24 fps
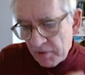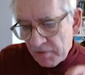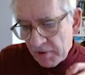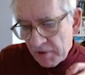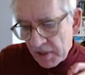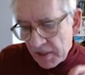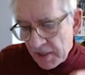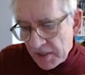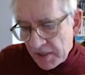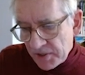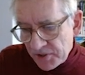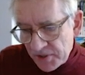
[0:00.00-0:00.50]
It
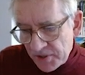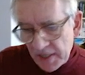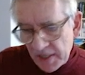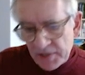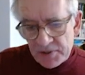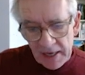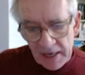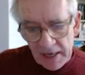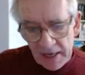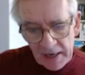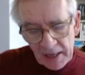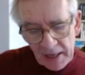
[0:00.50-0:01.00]
insists
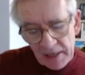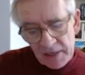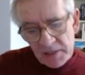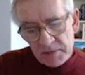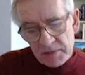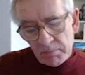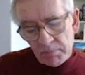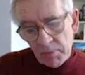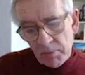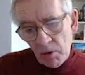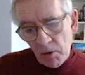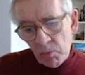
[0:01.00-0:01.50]
that Alice
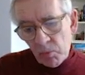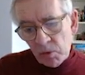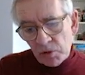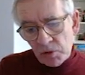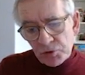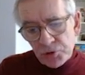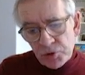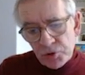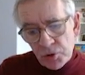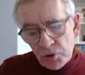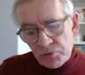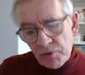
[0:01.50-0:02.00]
and Bob will
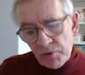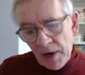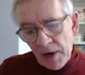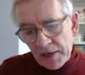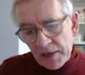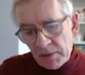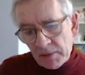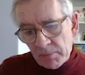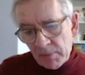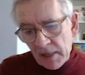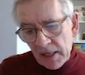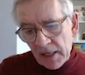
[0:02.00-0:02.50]
choose
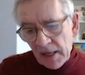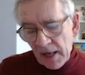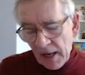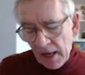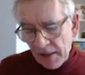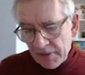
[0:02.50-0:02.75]
randomly, and